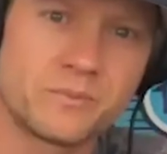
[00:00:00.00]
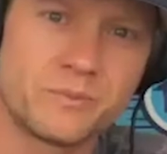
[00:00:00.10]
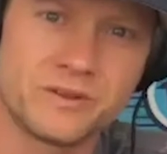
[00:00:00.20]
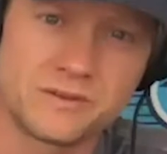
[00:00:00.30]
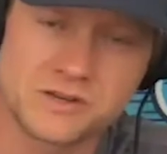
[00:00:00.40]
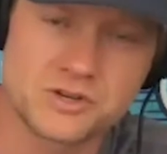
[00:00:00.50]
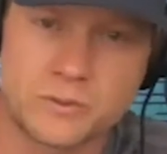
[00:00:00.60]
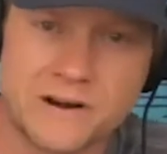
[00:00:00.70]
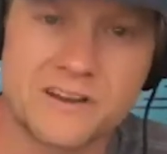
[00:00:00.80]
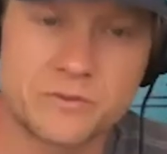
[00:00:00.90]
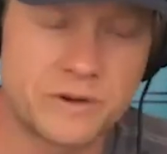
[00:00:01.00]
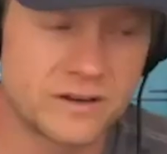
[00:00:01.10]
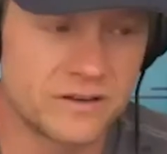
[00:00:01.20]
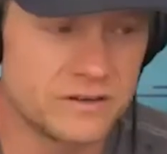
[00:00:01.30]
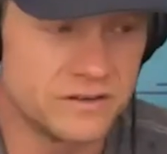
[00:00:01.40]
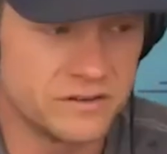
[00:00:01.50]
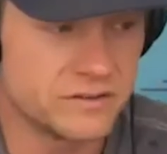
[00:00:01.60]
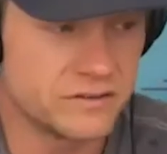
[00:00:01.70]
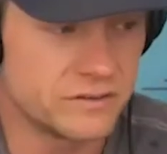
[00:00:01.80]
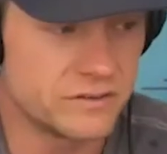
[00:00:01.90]
potential prospect
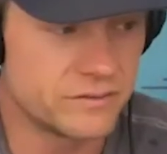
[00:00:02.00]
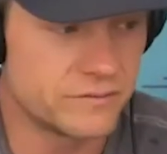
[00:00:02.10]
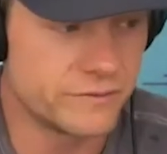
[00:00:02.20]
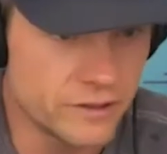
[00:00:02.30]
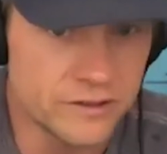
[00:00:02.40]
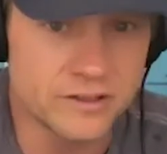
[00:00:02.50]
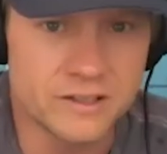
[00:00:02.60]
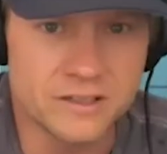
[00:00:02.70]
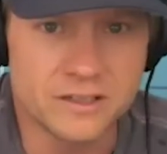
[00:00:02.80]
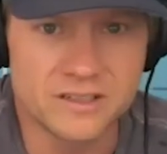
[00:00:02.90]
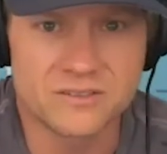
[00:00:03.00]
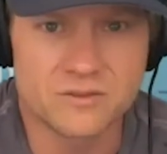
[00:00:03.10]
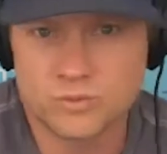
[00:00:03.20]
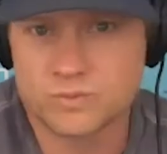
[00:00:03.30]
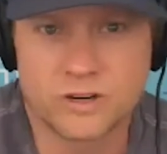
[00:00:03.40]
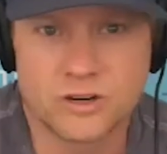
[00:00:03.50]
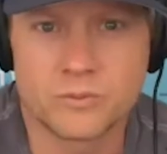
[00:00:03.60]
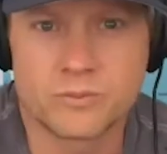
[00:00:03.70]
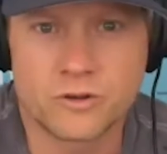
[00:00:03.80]
is feeling and